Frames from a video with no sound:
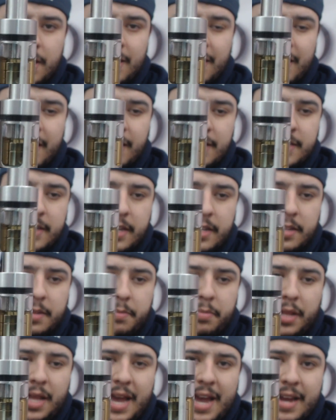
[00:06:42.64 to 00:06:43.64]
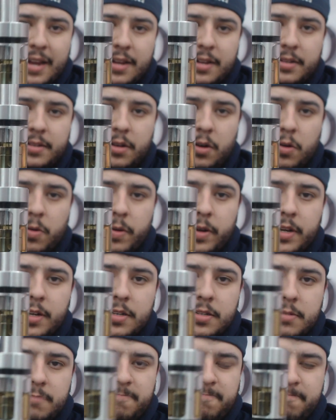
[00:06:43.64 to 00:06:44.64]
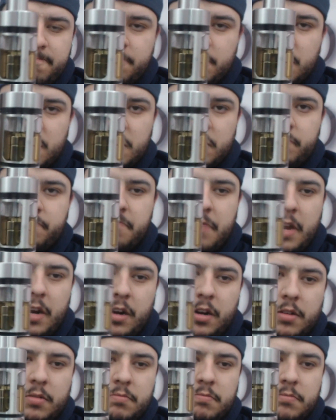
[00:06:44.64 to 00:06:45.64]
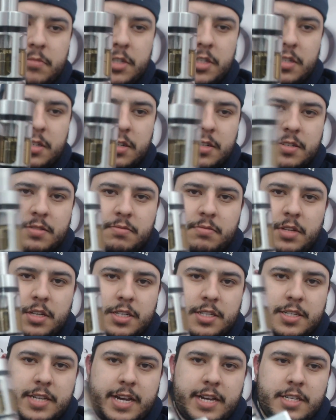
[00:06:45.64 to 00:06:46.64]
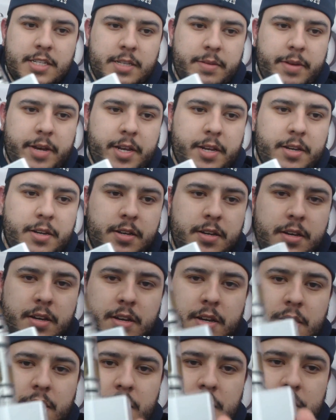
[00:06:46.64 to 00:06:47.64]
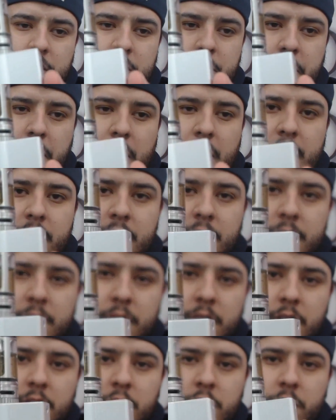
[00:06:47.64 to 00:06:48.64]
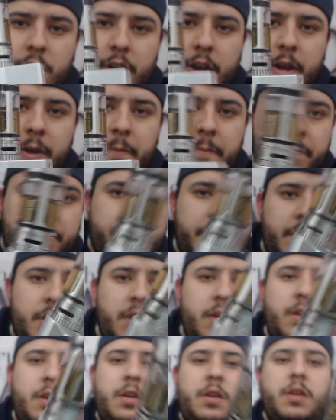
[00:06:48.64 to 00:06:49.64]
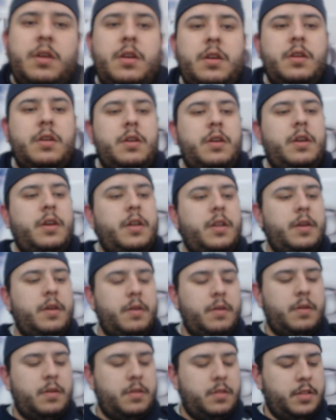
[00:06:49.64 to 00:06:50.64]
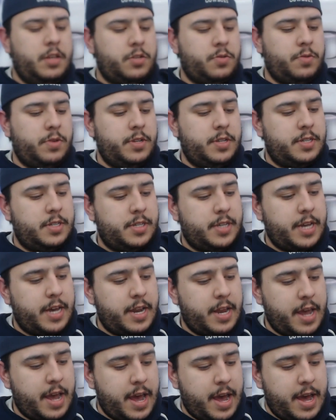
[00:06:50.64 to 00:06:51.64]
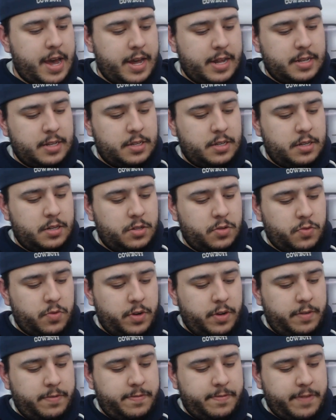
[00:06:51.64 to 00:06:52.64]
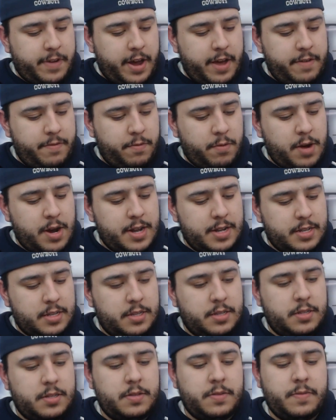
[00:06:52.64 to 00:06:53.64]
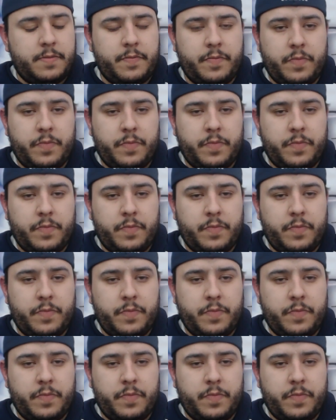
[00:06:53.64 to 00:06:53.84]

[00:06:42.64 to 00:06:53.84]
Like I said, the black O-rings, just, I don't know, just looks sexy, man. This mod looks great. Hit it. This one's set at 25 watts.